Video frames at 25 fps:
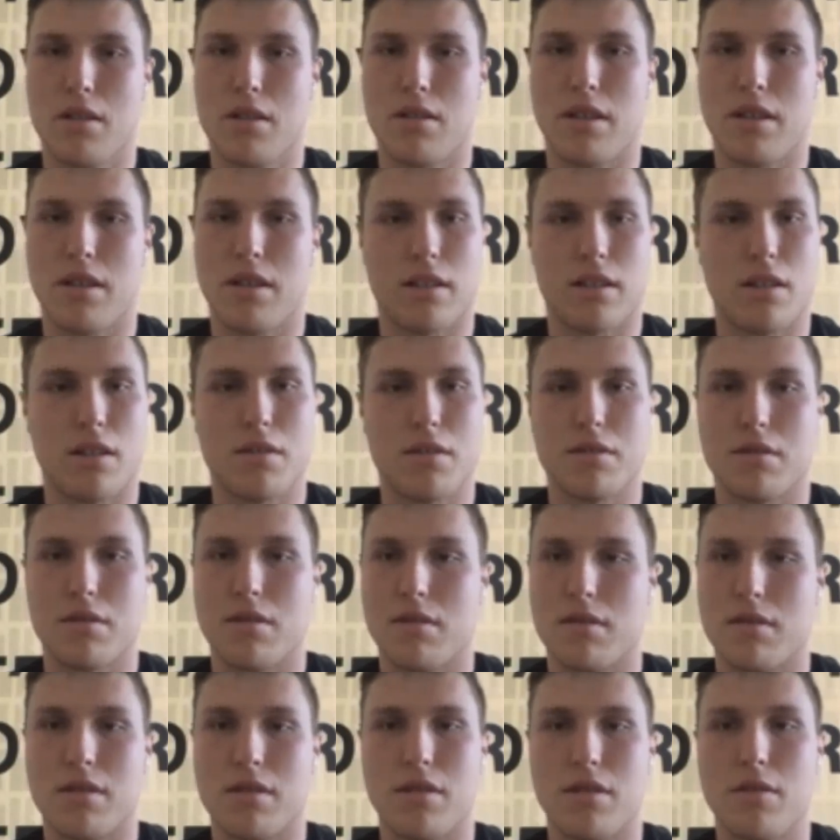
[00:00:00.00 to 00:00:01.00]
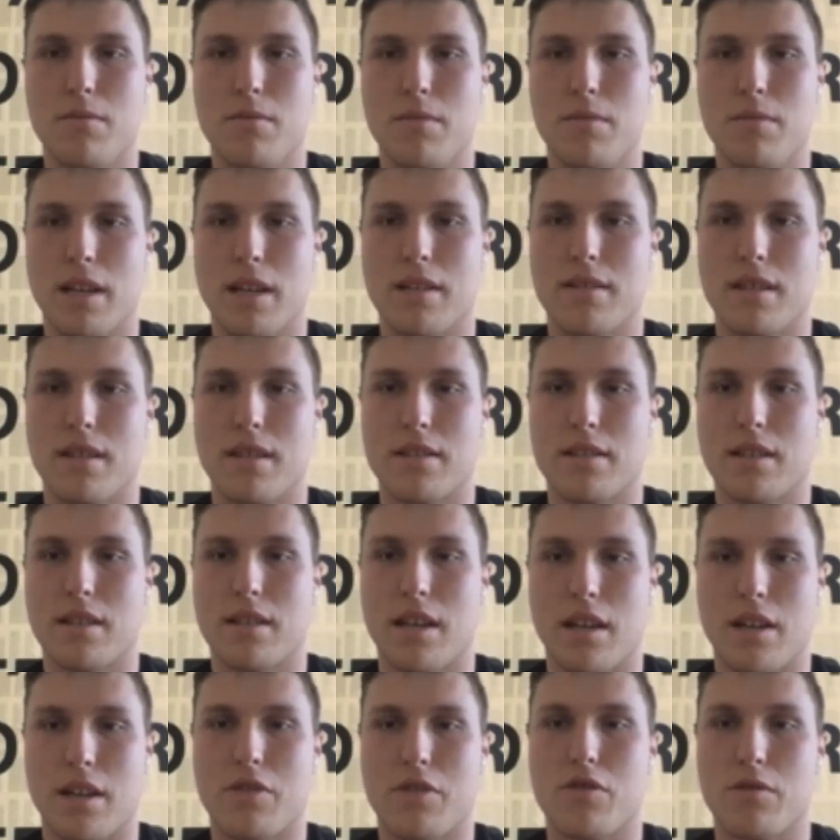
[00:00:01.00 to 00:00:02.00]
So I think those are the two biggest things
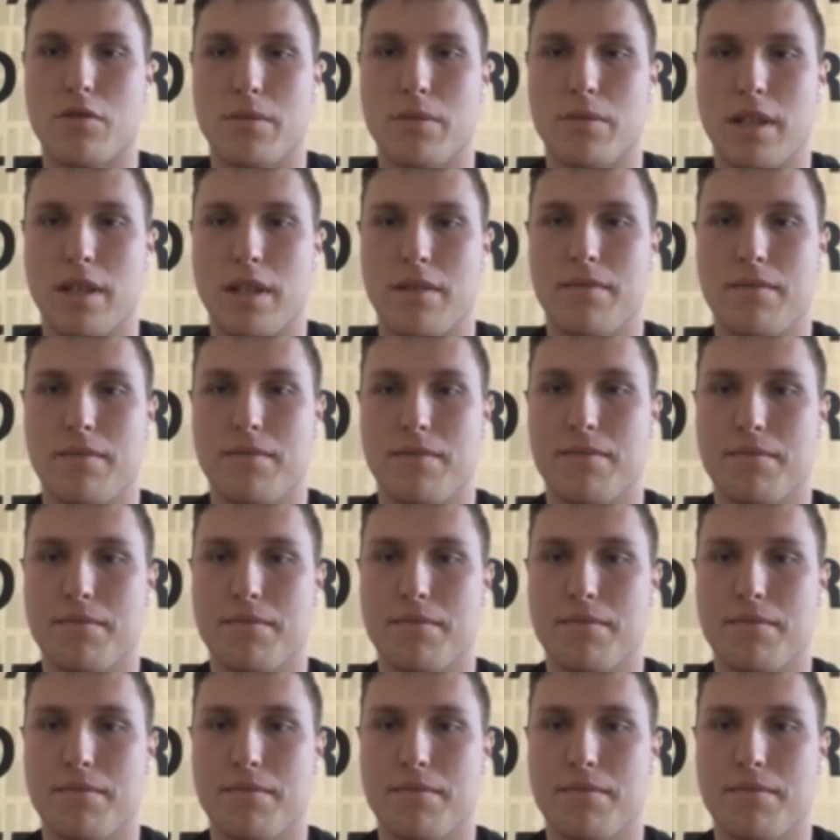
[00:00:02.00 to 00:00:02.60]
that kind of drew me in.